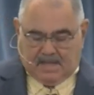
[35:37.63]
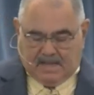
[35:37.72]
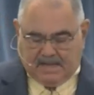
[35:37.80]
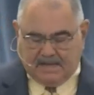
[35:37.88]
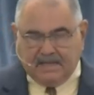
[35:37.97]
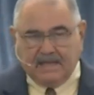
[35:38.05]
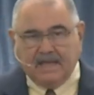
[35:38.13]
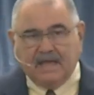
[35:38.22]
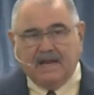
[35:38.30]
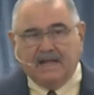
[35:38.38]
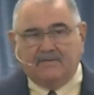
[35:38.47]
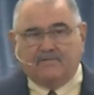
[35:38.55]
And
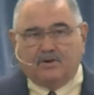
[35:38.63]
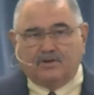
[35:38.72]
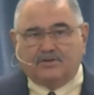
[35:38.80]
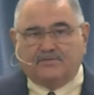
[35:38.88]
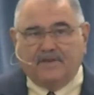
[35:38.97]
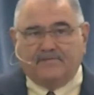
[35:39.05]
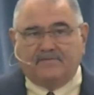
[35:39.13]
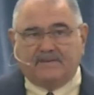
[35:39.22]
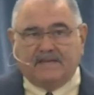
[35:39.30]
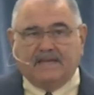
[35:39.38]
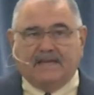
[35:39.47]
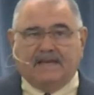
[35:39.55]
again in verse
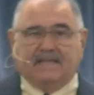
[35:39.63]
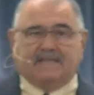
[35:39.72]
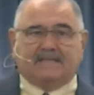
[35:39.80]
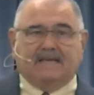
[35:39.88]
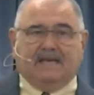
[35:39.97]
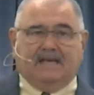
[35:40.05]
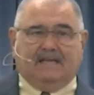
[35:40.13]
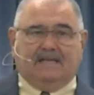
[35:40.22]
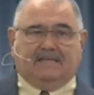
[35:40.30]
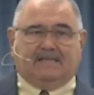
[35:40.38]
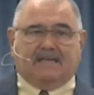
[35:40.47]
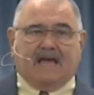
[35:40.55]
15, he
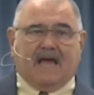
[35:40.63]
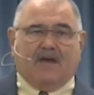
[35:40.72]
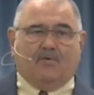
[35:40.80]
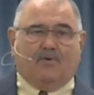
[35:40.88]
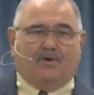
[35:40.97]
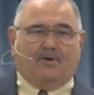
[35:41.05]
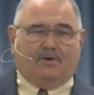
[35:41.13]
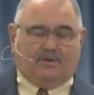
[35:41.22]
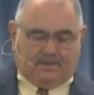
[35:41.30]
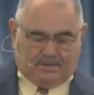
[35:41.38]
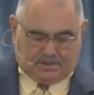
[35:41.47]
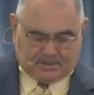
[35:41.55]
says, I
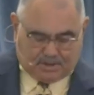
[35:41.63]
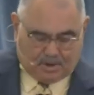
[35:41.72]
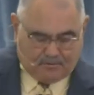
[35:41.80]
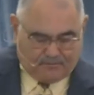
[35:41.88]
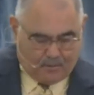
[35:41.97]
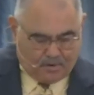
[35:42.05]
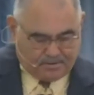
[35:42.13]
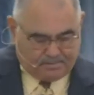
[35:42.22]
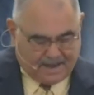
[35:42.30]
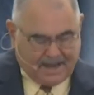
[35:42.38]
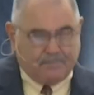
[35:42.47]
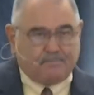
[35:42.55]
will show forth
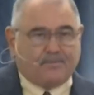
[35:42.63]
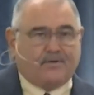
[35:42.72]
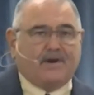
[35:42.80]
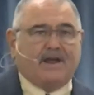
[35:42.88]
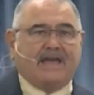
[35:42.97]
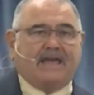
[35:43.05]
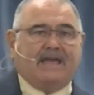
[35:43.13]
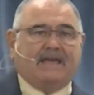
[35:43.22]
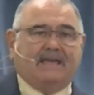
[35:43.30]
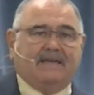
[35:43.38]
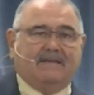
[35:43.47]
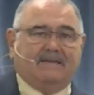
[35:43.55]
my
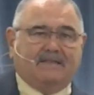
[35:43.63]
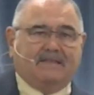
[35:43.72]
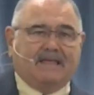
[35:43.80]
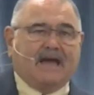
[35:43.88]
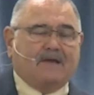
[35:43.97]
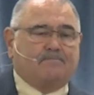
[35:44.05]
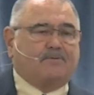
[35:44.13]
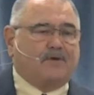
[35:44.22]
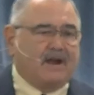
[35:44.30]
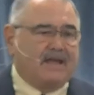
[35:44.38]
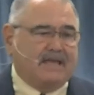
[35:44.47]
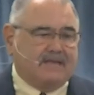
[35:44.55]
praise, thy
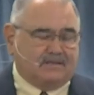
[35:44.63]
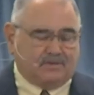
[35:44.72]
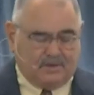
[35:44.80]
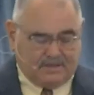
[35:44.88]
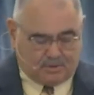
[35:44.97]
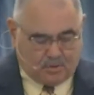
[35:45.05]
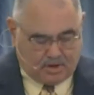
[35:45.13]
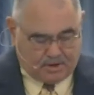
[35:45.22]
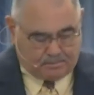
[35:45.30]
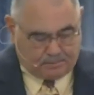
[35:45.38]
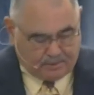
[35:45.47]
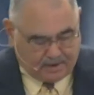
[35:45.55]
praise. So he's going
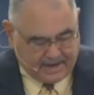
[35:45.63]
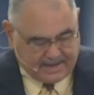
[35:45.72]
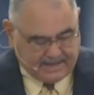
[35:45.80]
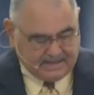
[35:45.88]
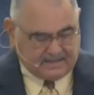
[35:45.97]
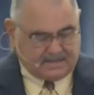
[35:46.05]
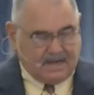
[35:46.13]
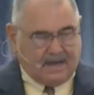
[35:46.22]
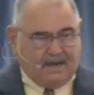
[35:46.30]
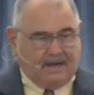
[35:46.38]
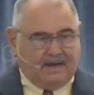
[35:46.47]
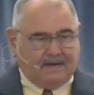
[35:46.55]
to praise
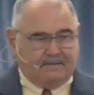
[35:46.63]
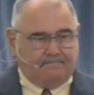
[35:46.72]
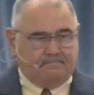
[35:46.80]
God.